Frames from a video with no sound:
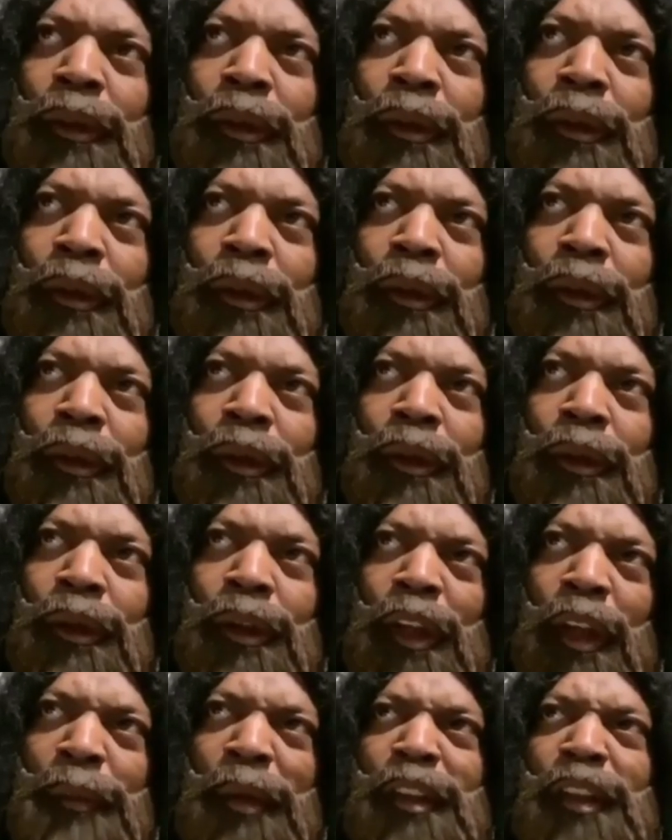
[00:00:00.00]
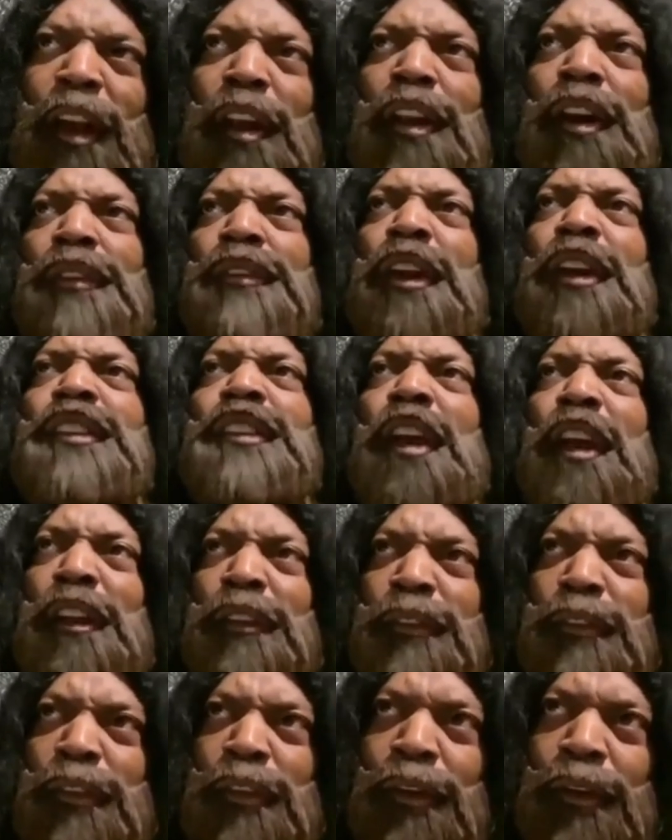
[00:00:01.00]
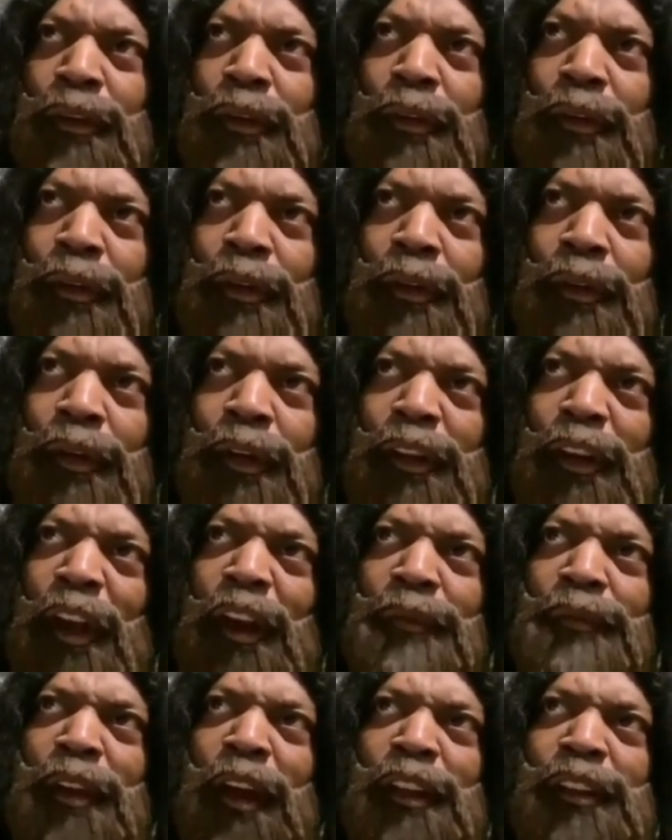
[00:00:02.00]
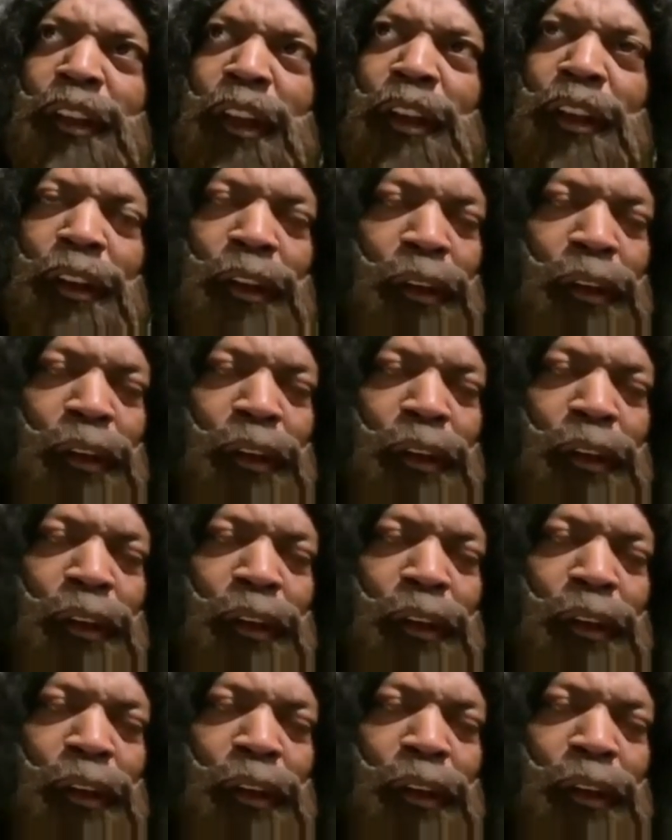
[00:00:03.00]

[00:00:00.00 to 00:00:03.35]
his hometown in Carib country, Georgia.